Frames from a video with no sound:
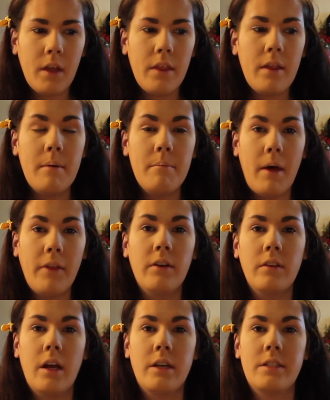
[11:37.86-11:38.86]
the
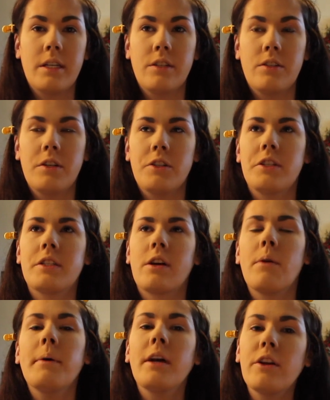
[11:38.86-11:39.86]
mother-in-law sees too. She's
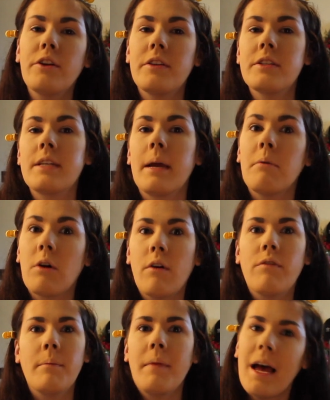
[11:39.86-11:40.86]
like, oh my god, you're the same girl
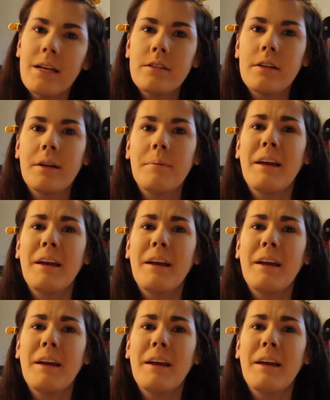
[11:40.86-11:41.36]
from last year. And